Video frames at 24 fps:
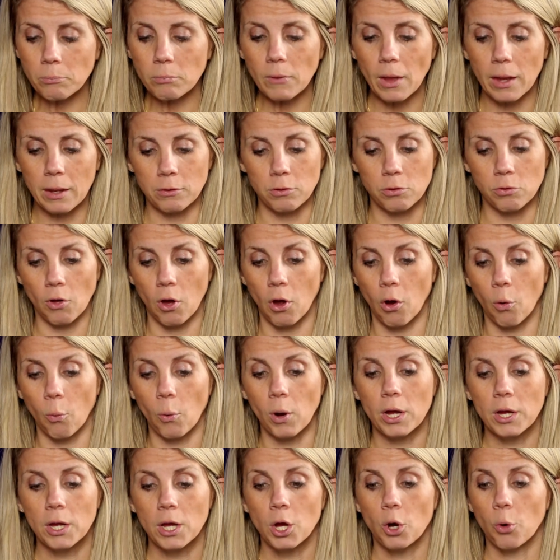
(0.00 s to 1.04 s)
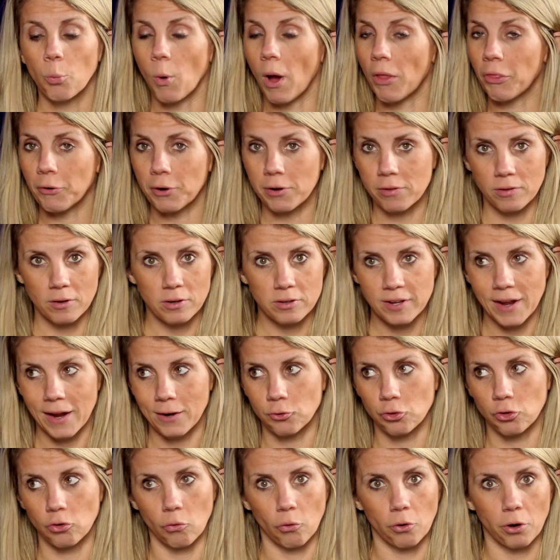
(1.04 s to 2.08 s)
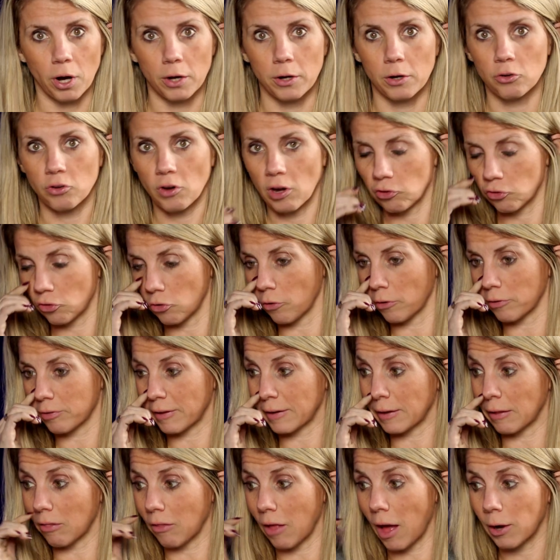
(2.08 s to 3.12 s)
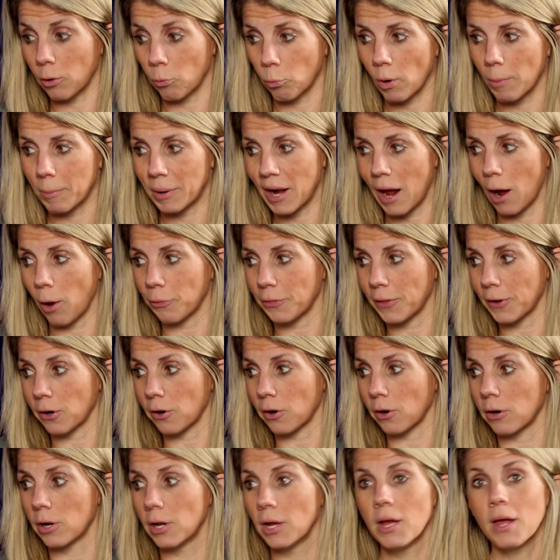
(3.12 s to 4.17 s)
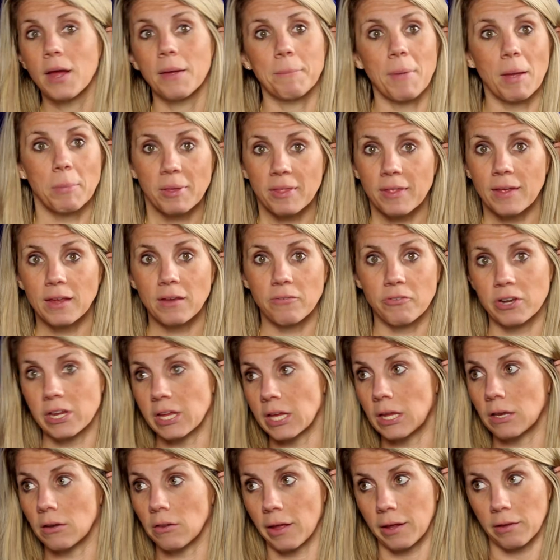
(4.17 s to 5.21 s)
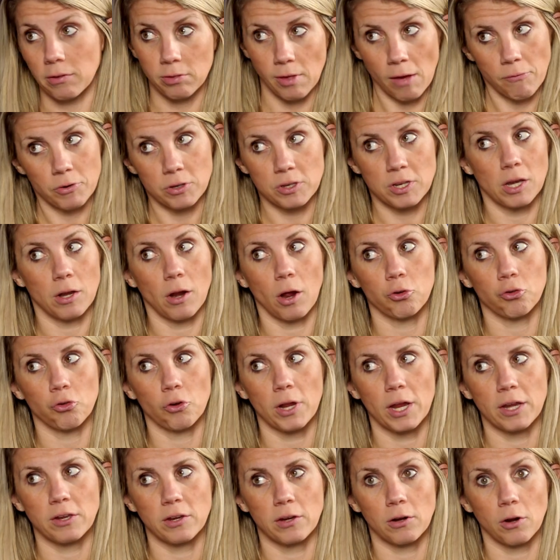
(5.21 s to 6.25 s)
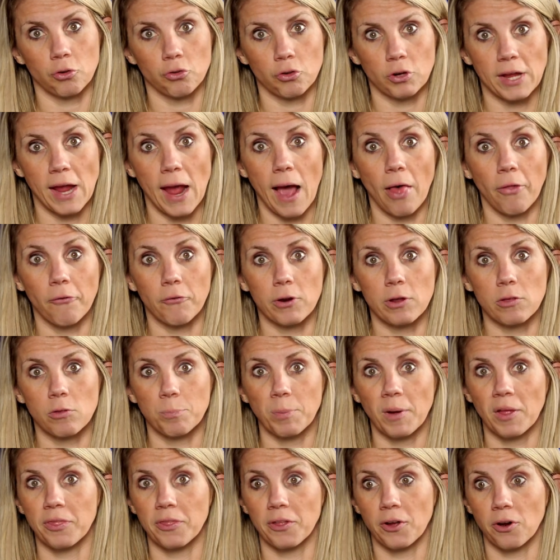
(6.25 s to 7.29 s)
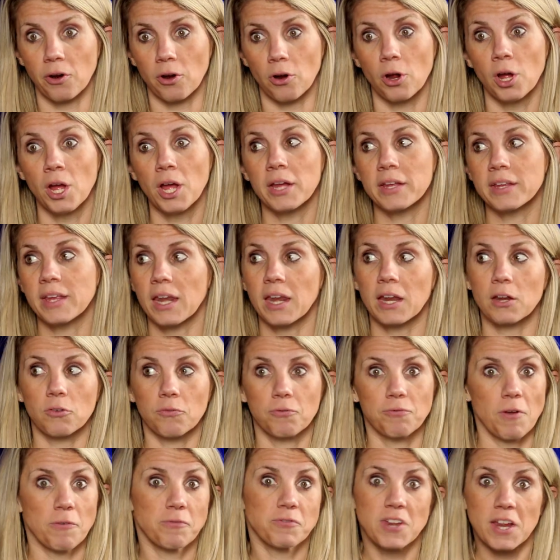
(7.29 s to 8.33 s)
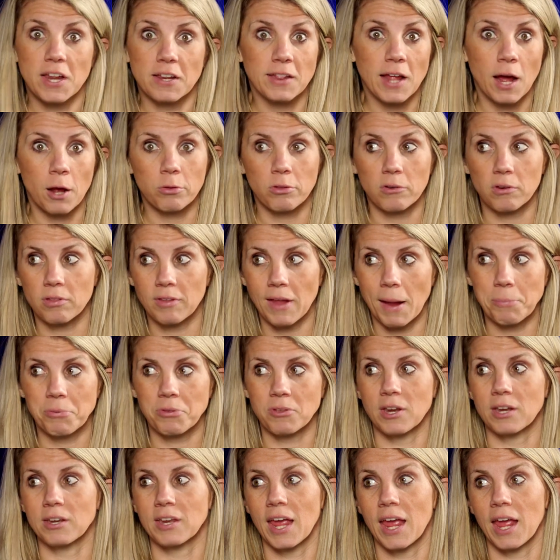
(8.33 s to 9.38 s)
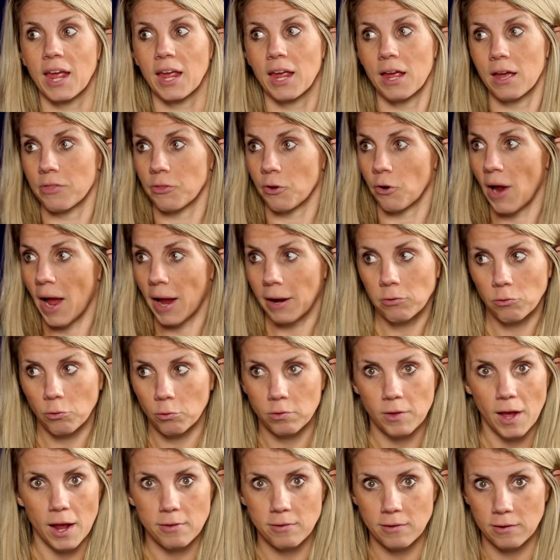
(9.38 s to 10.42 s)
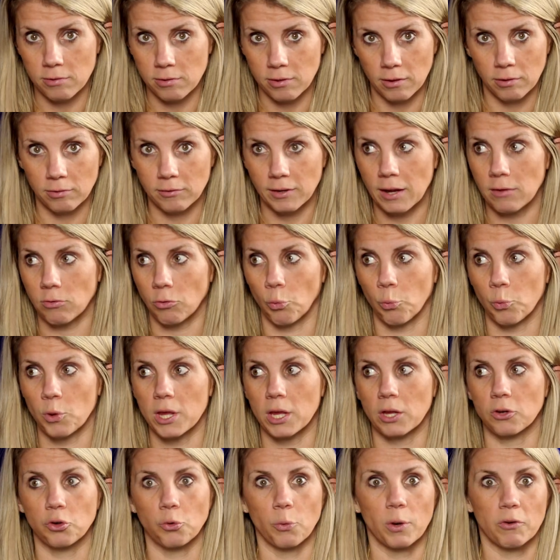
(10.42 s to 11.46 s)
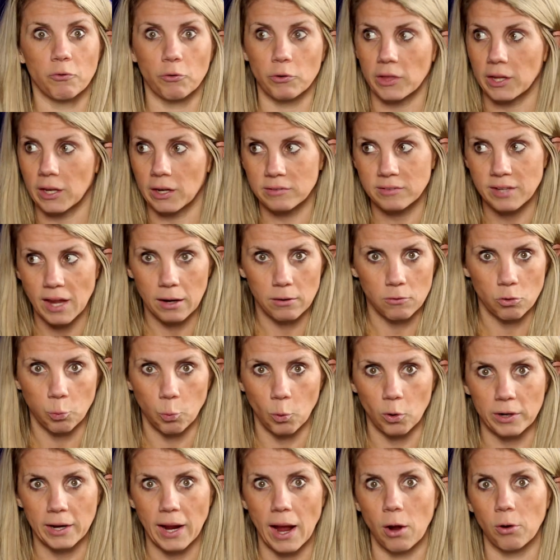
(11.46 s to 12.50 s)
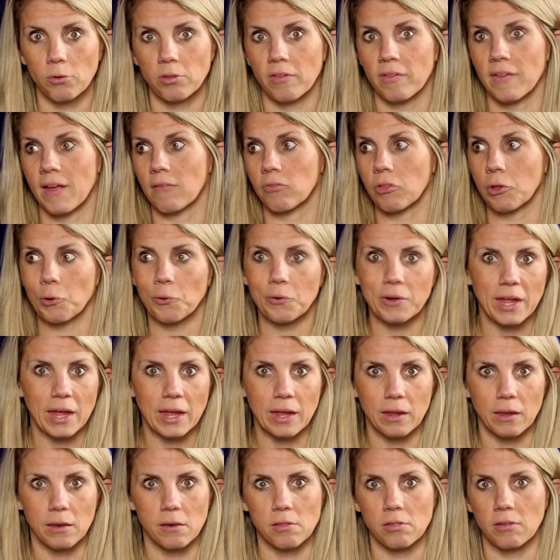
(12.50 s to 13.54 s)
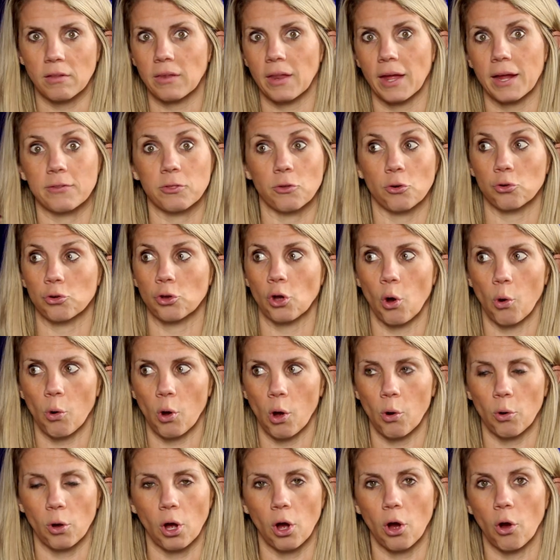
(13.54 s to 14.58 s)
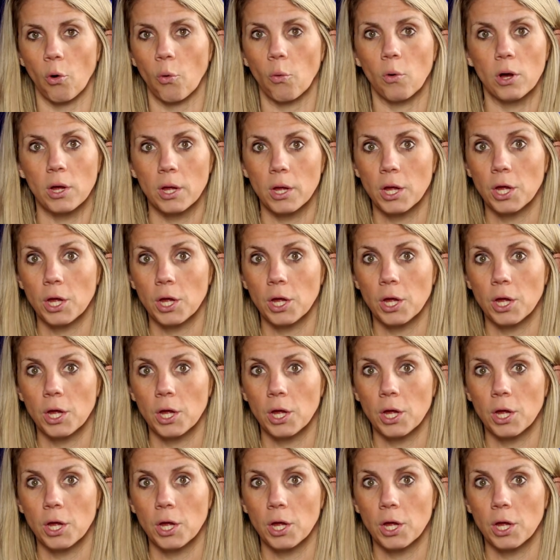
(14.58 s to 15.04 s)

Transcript: And so, whether it's intentional or unintentional, because I know a lot of women out there, maybe they even eat like 1,700, 1,800 calories, but they're getting 15,000 steps in a day and they're exercising 6 days a week, doing really intense workouts, and they have little kids and like they're go, go, go.